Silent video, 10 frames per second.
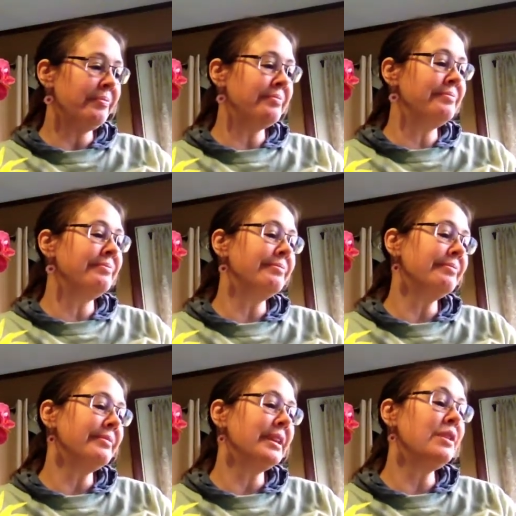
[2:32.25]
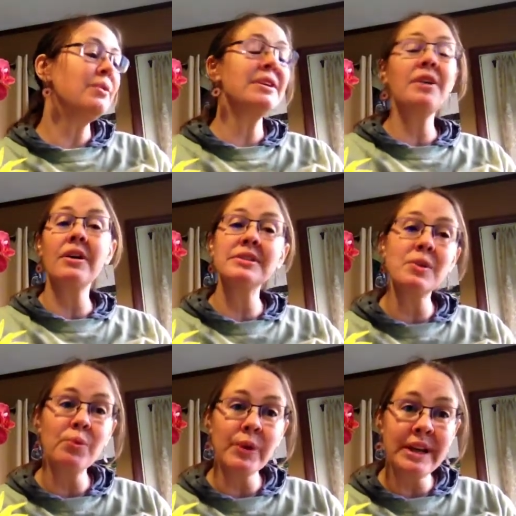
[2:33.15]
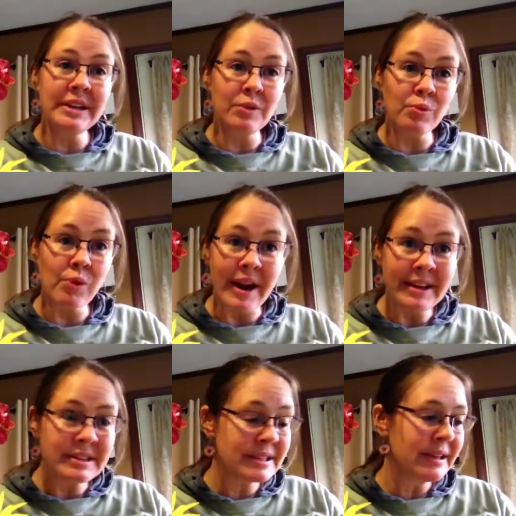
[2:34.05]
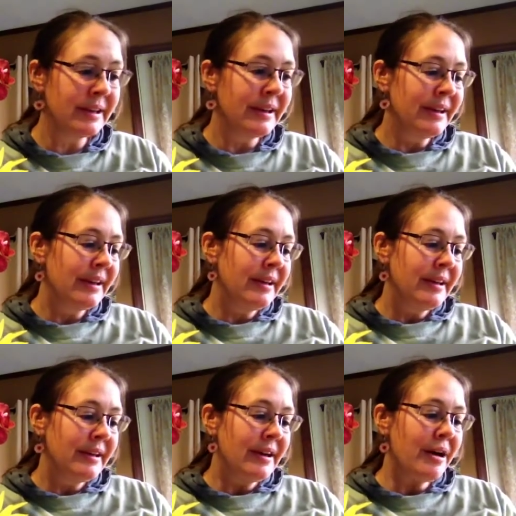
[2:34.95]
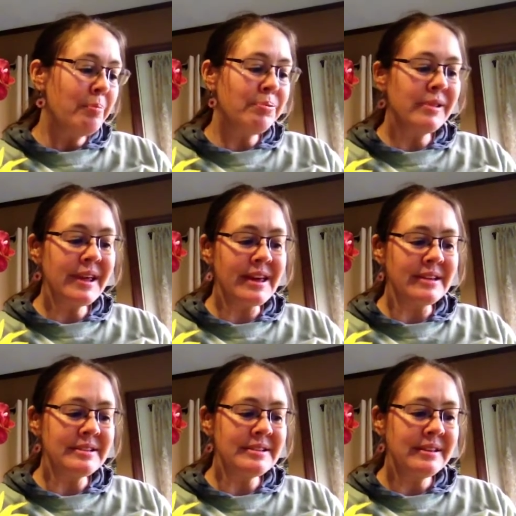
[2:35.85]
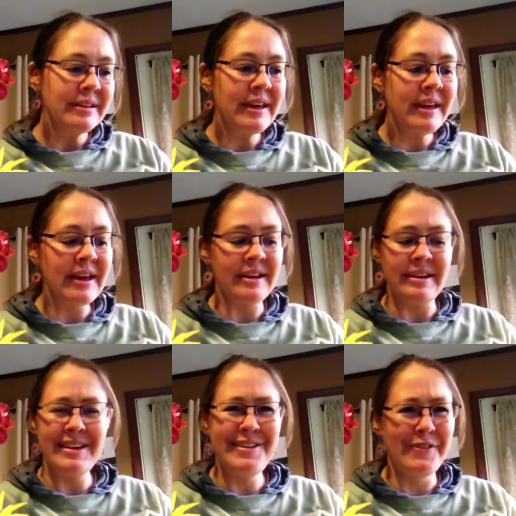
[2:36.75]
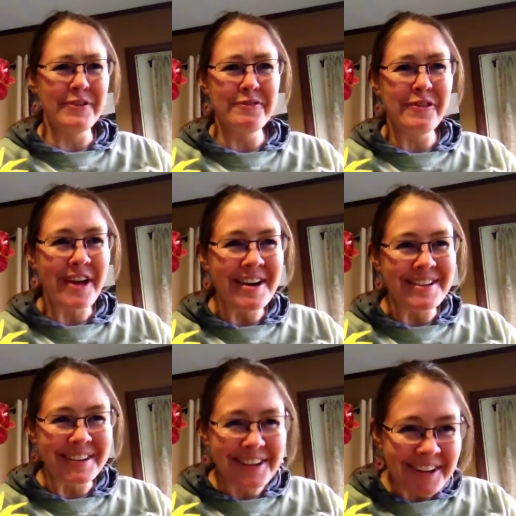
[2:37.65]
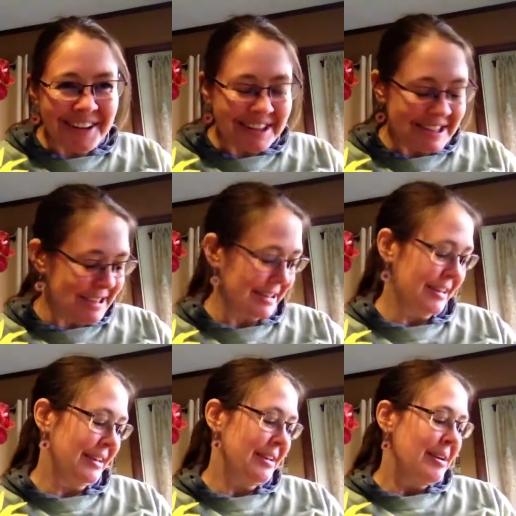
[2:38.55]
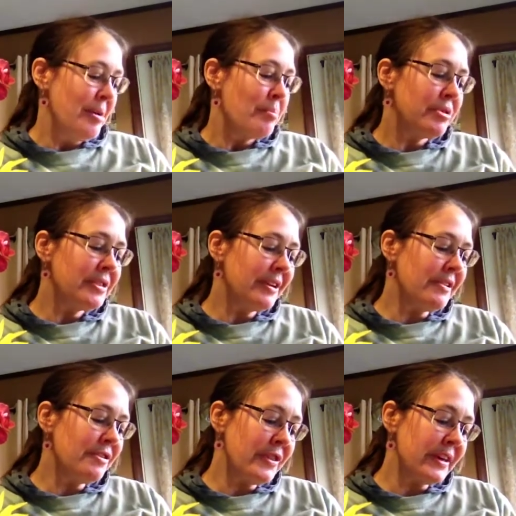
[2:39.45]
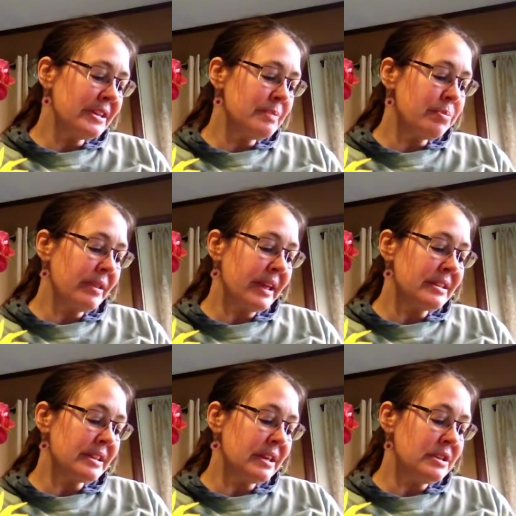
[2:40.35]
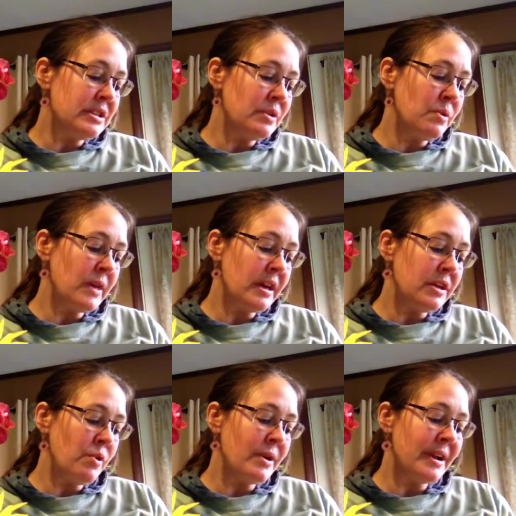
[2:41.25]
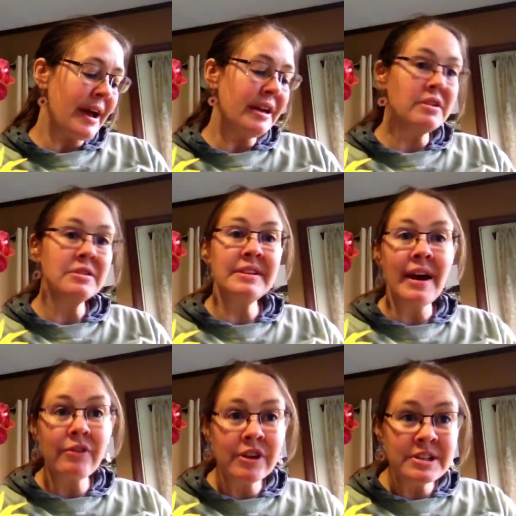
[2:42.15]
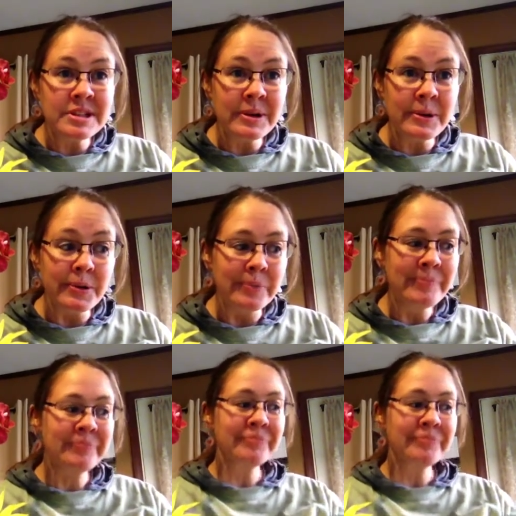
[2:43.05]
You can also read and write. A plant can't even fly a kite. But there are things plants can do that you and I could never do.